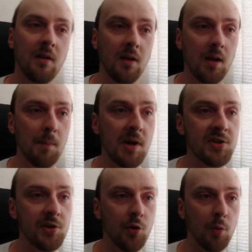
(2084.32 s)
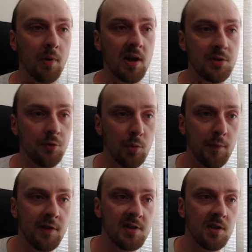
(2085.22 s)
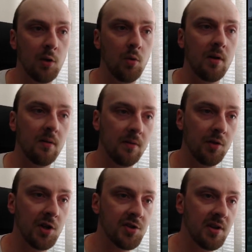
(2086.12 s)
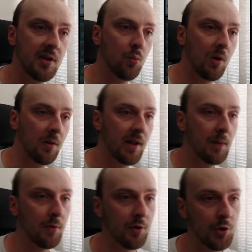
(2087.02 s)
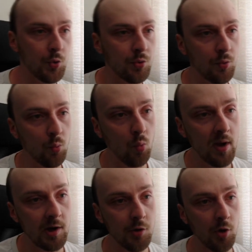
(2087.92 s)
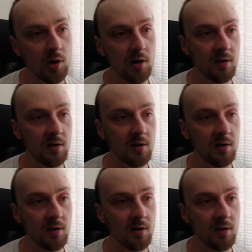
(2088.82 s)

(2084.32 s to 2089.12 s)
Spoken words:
Magic orb lies on top of this tower. Touching it will teleport you to where your heart